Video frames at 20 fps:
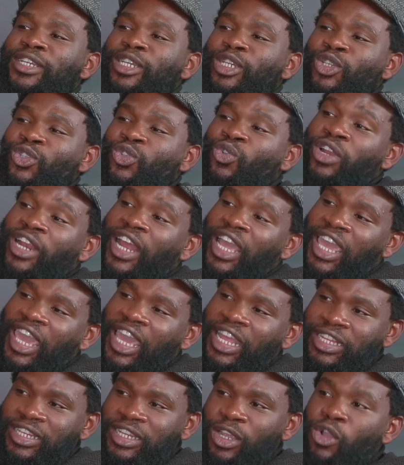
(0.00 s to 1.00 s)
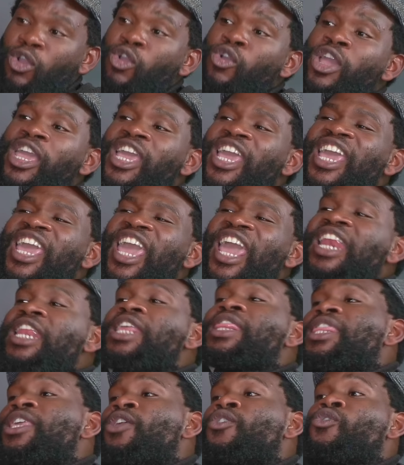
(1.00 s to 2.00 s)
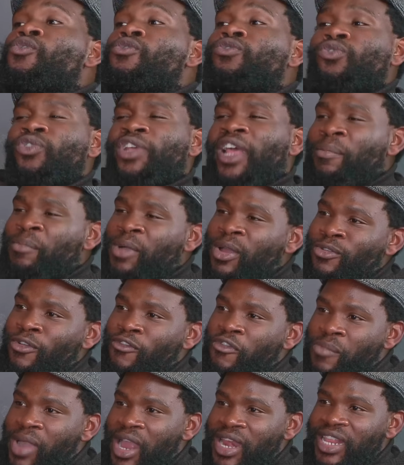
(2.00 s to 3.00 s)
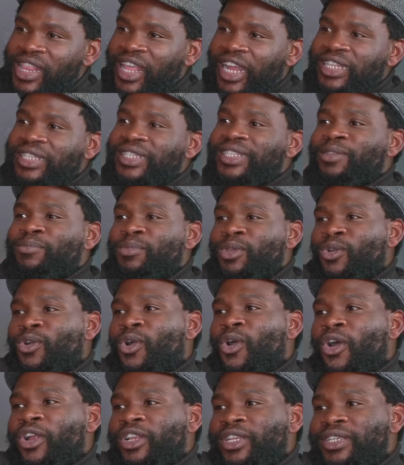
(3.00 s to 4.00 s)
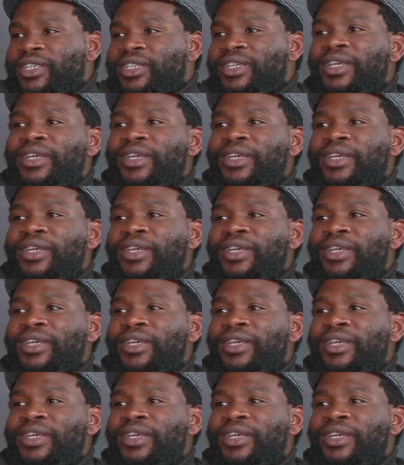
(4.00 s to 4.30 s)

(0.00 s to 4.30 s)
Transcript: is gonna get anything close to the amount of money that Zibi got.